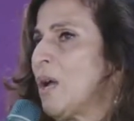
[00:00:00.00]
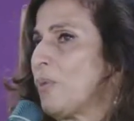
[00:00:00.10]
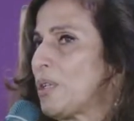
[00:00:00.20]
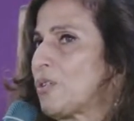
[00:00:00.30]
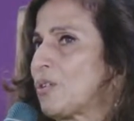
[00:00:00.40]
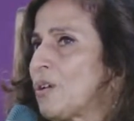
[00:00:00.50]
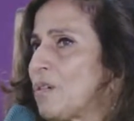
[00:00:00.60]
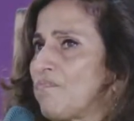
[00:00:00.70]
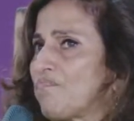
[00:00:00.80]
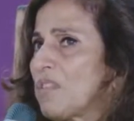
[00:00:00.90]
which
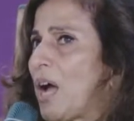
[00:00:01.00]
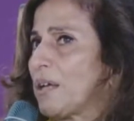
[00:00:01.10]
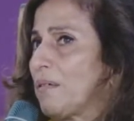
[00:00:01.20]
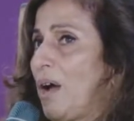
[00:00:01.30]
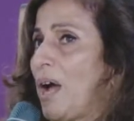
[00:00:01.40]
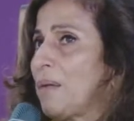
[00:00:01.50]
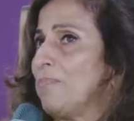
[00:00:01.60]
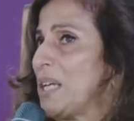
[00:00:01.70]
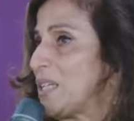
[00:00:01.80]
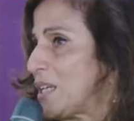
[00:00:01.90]
I
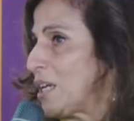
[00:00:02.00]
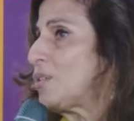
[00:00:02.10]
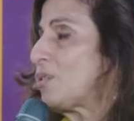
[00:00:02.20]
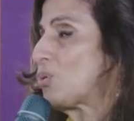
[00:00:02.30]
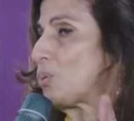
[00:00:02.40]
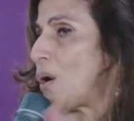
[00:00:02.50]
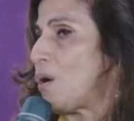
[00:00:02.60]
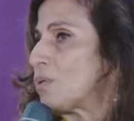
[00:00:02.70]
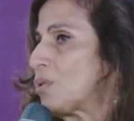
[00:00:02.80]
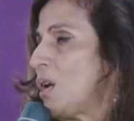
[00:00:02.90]
maintained
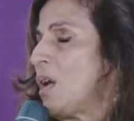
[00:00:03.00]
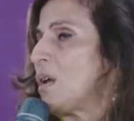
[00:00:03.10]
throughout